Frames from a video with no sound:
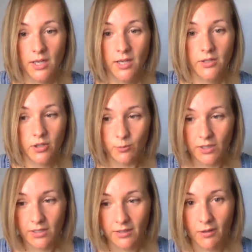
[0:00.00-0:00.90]
it took
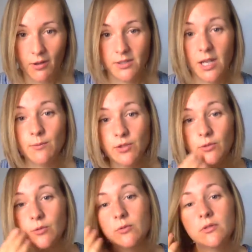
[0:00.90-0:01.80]
me a long time
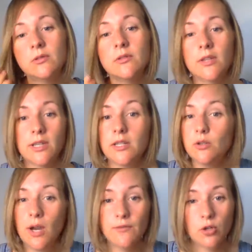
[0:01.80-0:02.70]
to like, and
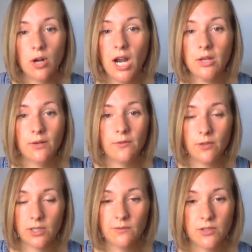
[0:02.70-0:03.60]
you have to cry, you have to
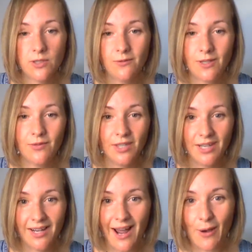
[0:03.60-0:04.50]
forgive yourself, you have to
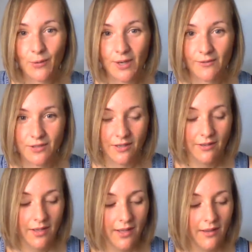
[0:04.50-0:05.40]
get it out, you have to
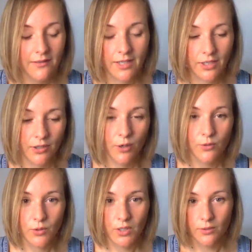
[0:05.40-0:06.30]
let it go
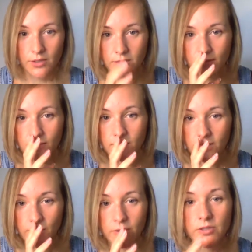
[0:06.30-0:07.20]
so that you can
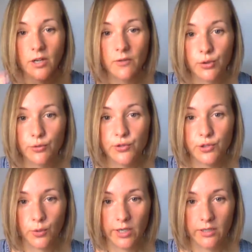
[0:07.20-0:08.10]
tell yourself a new
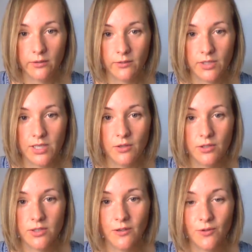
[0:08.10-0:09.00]
story. You have to tell
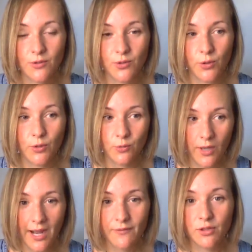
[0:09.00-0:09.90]
yourself a new story. You
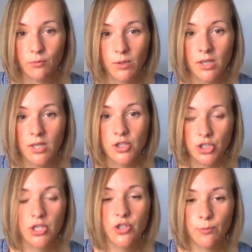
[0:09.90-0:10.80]
have to
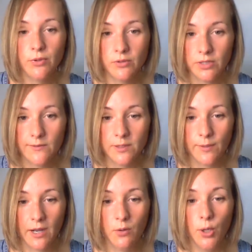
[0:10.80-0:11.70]
change your beliefs
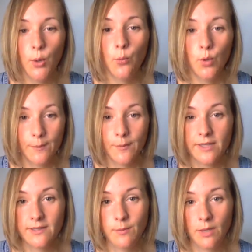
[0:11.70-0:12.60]
about what it
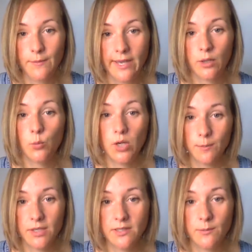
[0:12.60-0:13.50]
means to be a man or what it
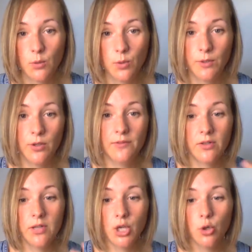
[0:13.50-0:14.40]
means to be a woman. You have to
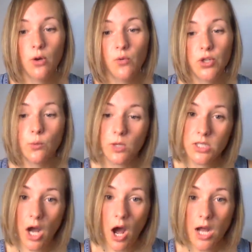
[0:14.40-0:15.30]
let go of what you were
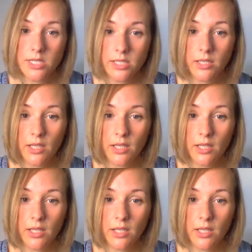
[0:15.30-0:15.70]
taught,